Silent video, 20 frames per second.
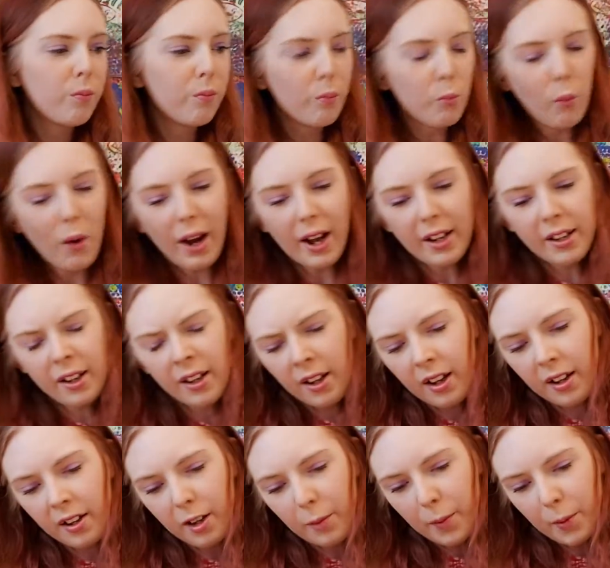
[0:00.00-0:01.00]
wider
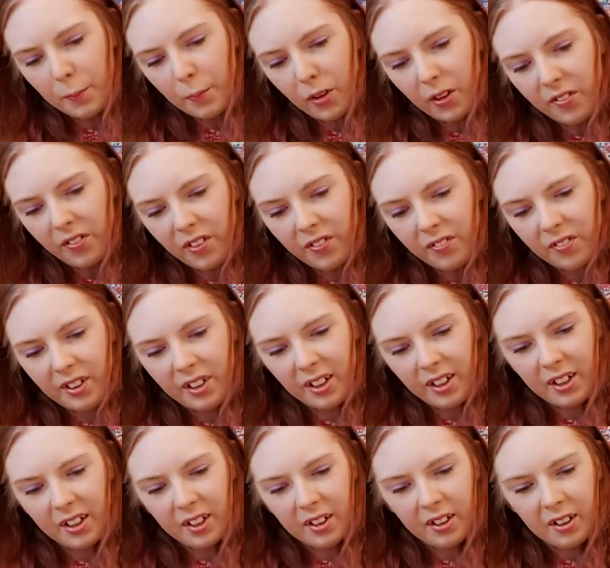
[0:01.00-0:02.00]
and a bit more
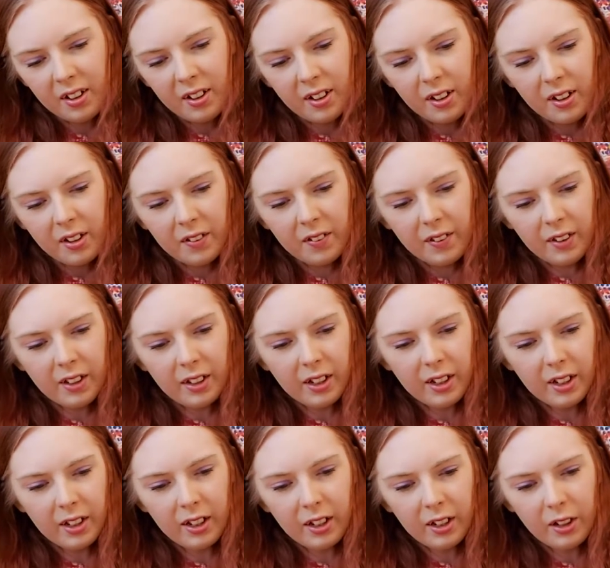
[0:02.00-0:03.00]
fluffier
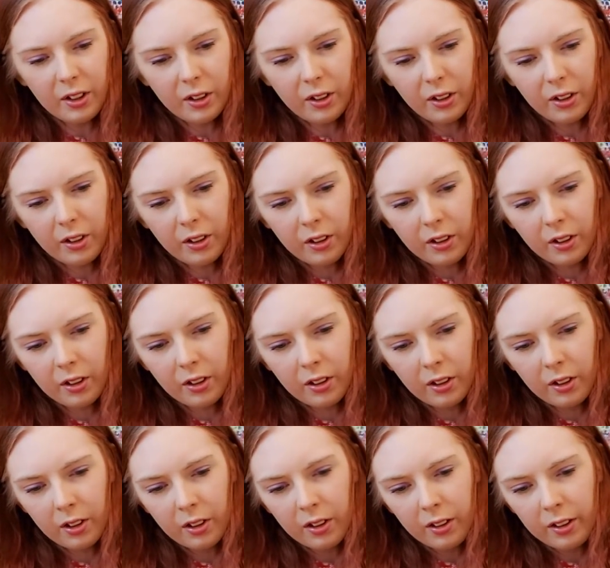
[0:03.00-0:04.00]
than
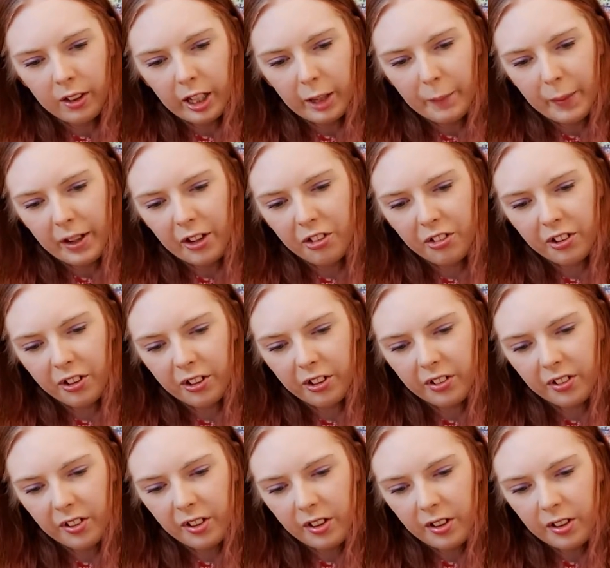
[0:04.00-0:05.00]
the pastry
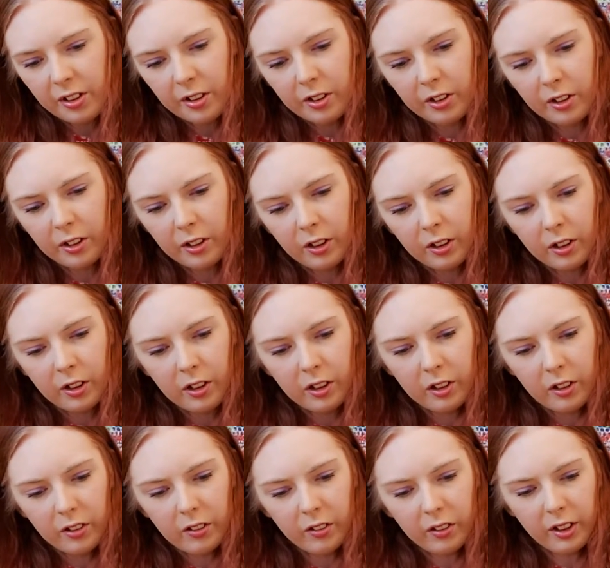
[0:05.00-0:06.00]
cutter.
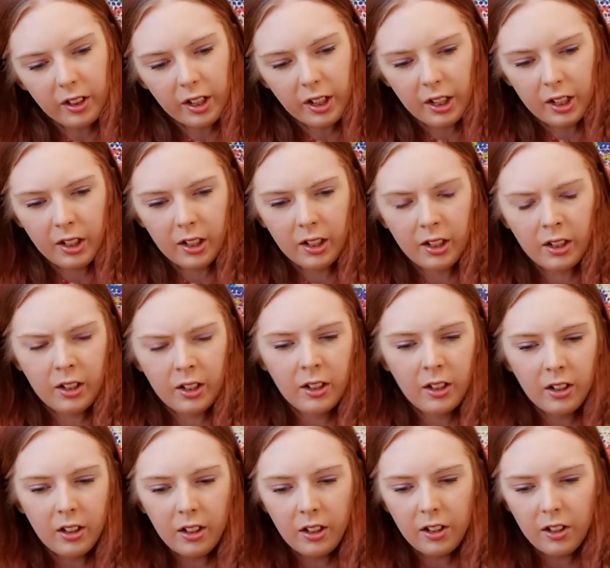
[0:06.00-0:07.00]
So again,
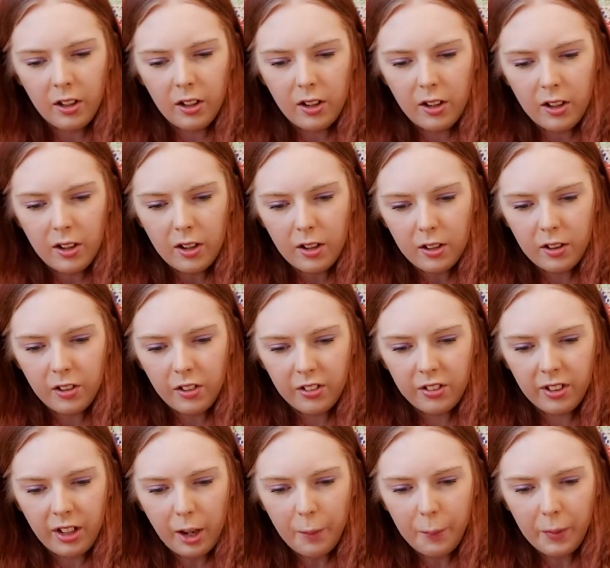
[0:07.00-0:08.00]
just
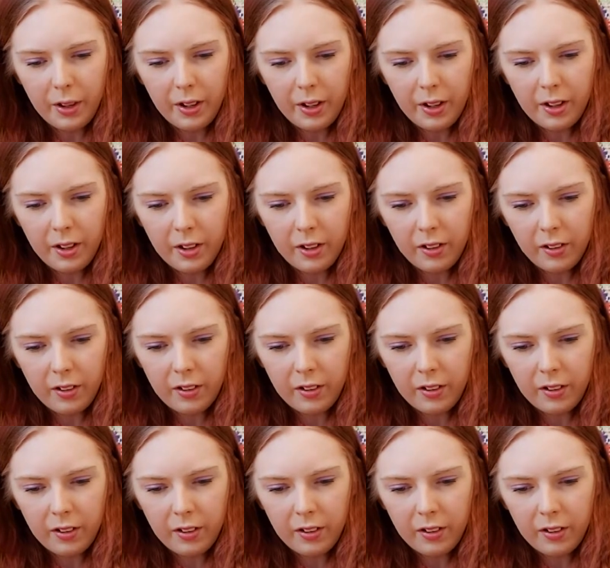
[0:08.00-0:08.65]
dabbing